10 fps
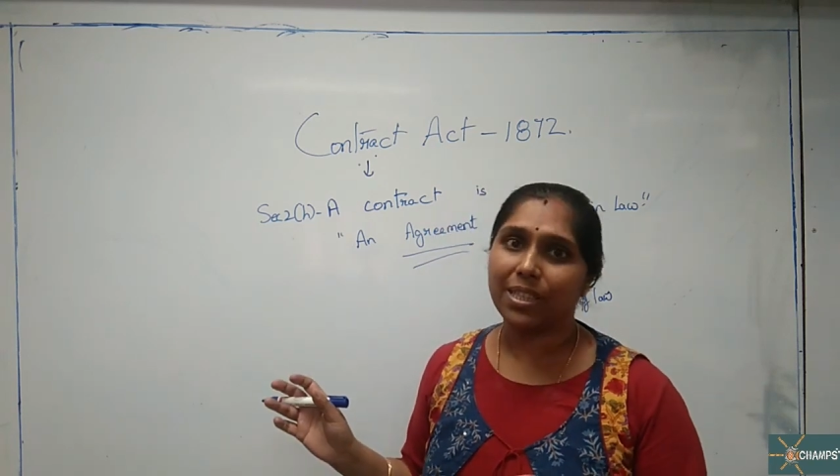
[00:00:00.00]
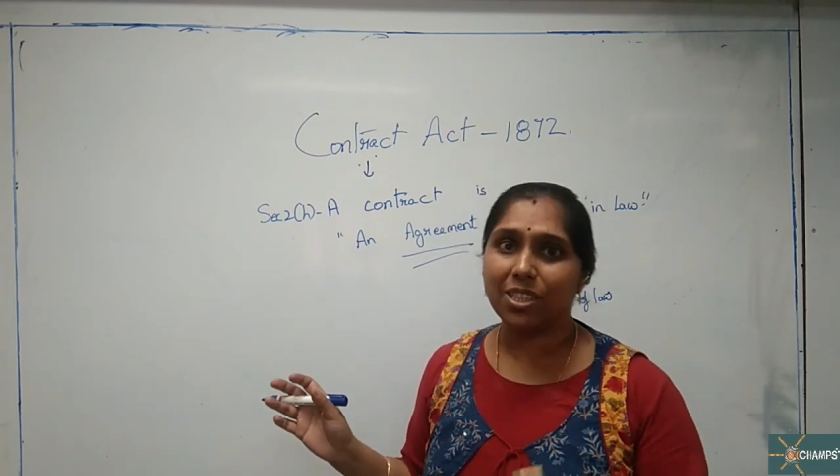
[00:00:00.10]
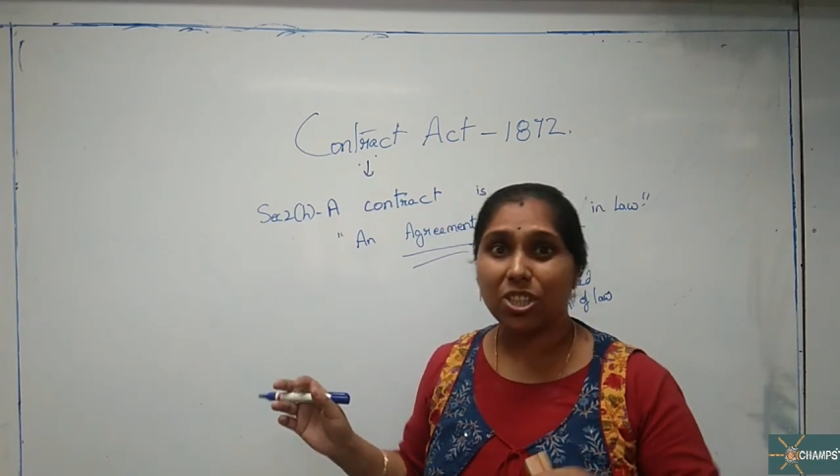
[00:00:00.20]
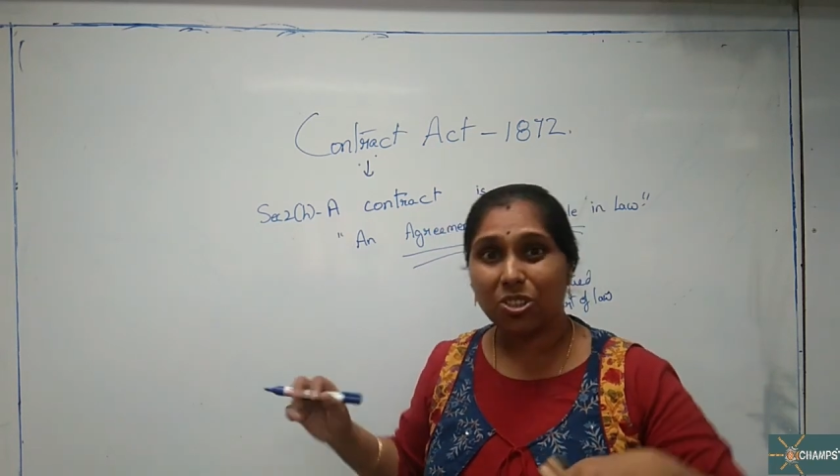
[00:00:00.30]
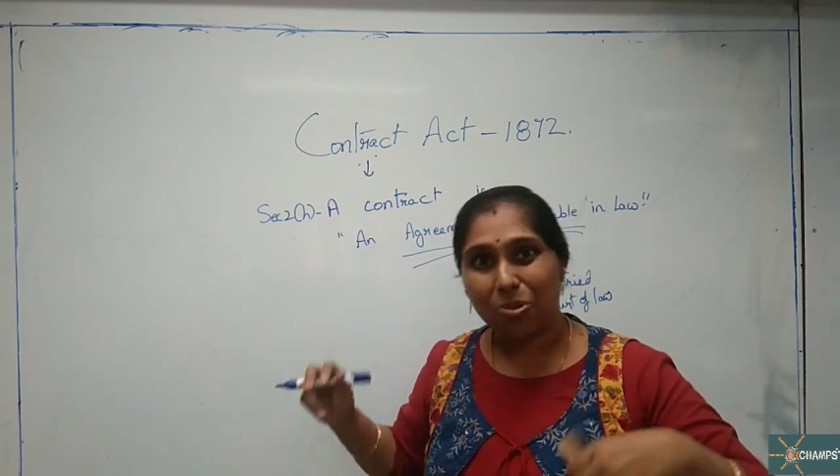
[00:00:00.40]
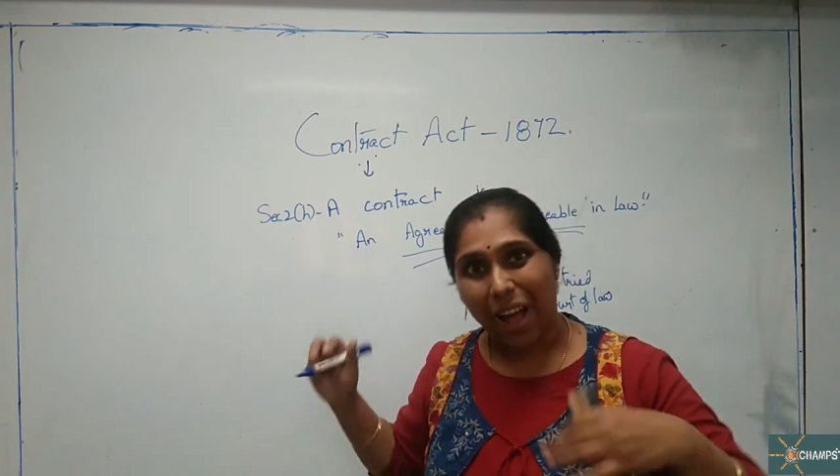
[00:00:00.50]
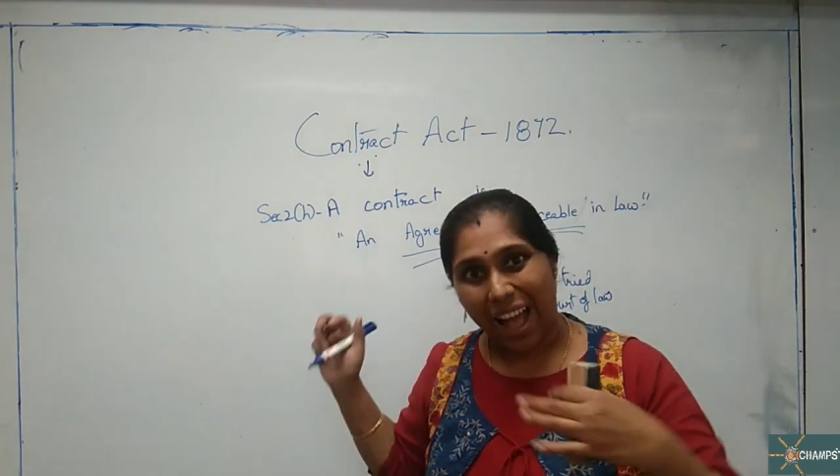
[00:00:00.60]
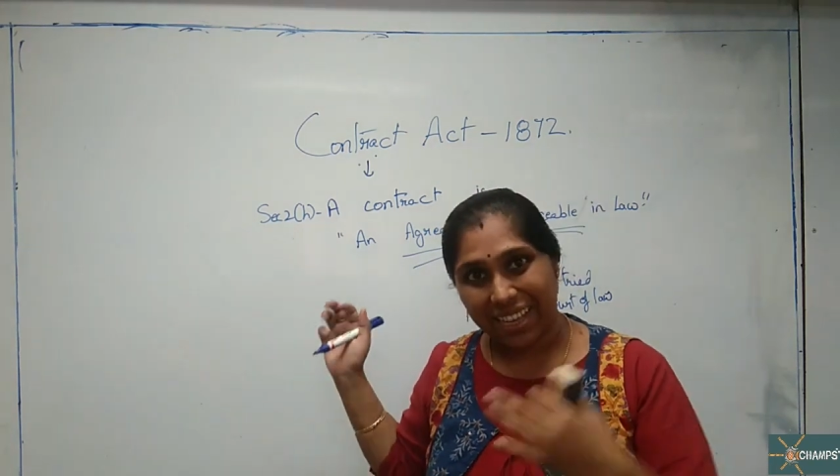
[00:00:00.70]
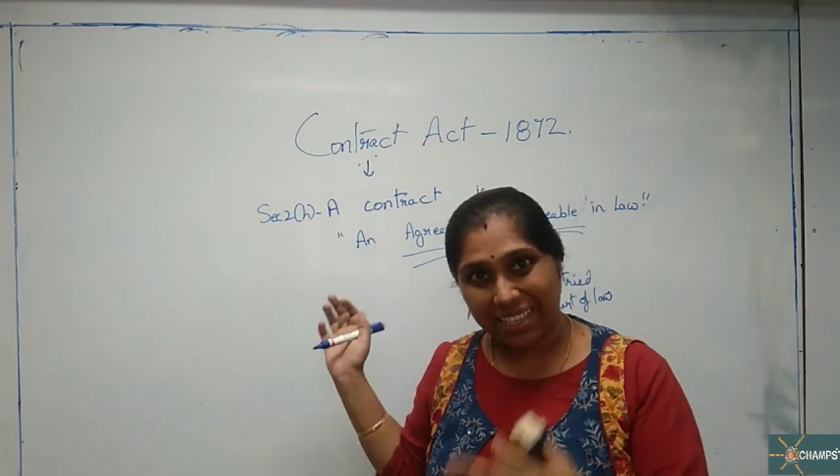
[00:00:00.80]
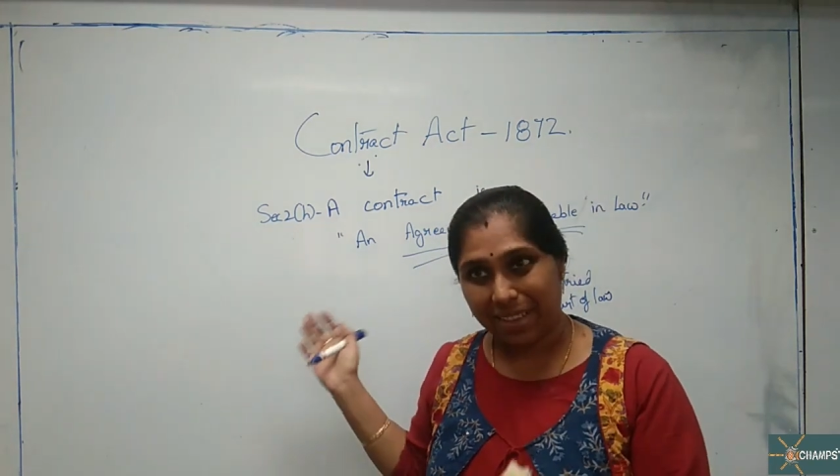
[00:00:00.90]
position to
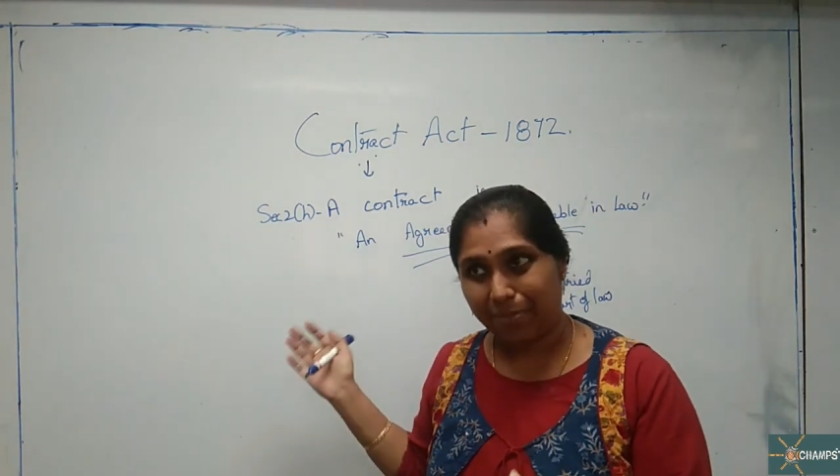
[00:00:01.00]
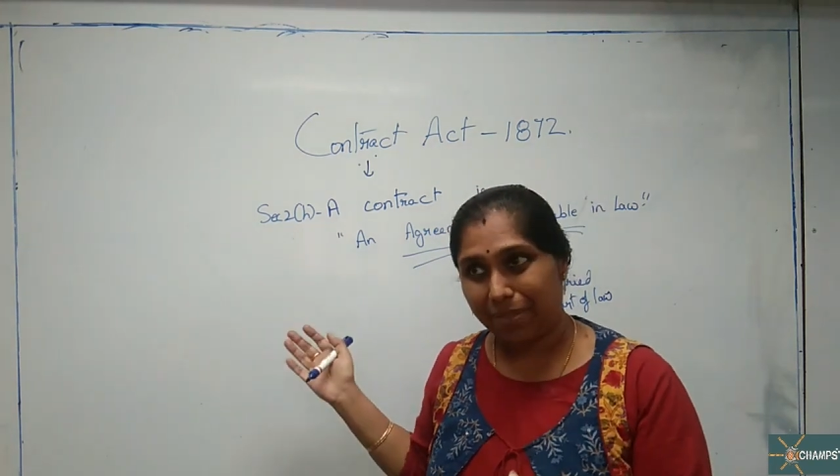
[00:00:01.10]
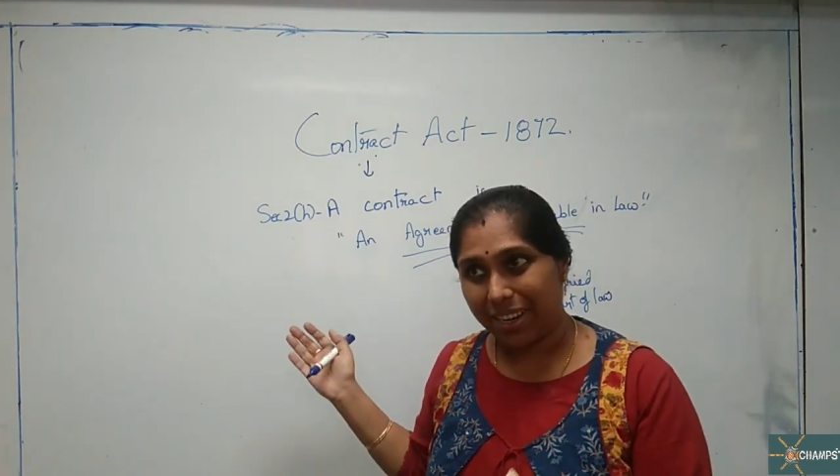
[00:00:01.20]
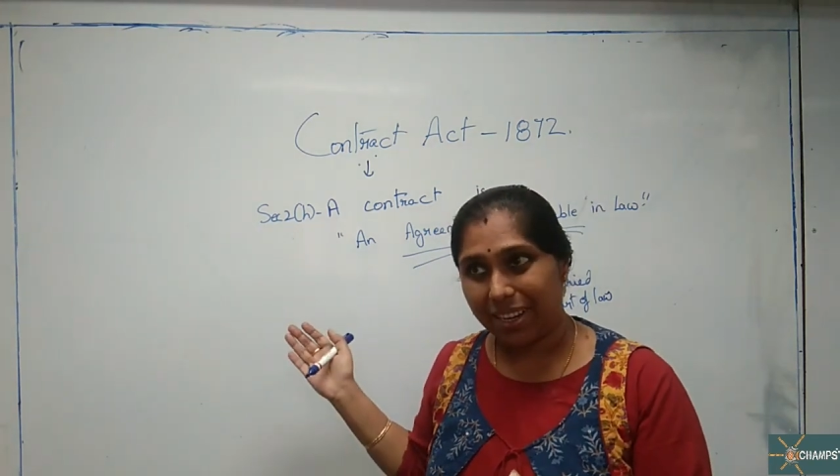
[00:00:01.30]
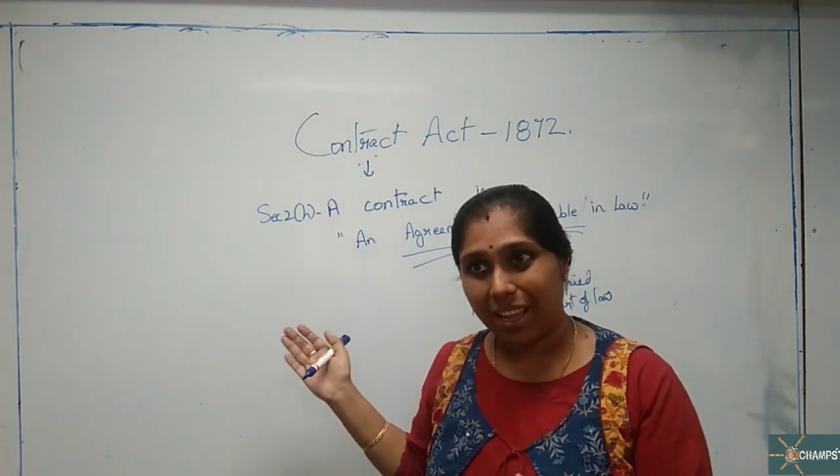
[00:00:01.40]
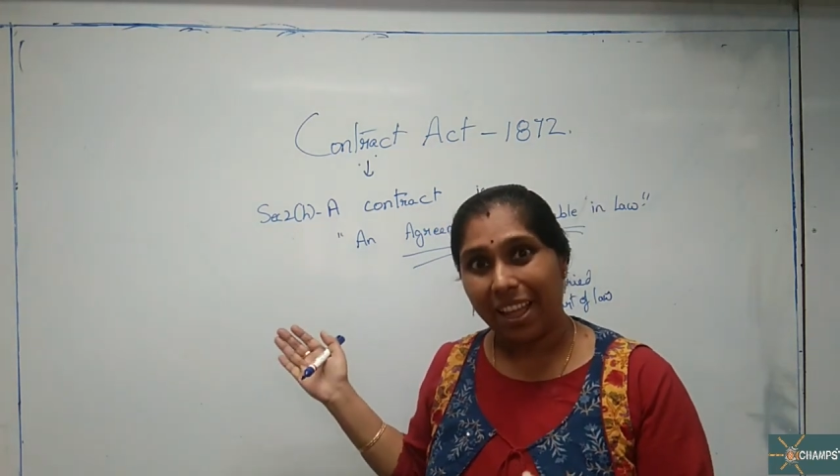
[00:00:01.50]
accept it